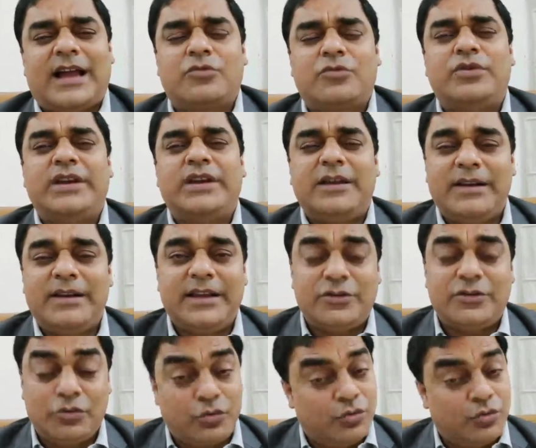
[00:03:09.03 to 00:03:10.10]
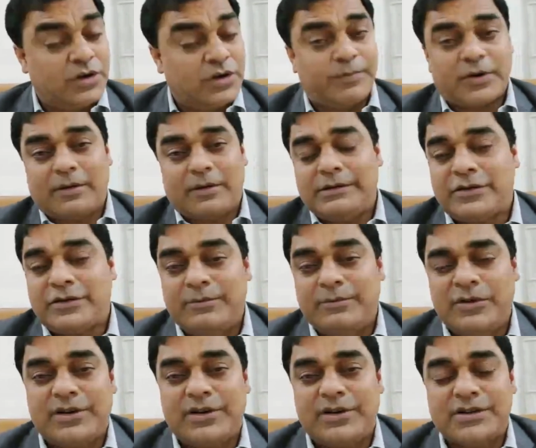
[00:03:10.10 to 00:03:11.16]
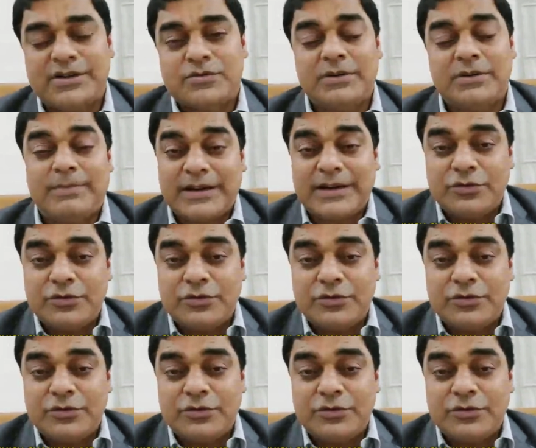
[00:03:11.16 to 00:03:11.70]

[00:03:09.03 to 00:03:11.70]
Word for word: naku em ledu, good, probably your immunity is good,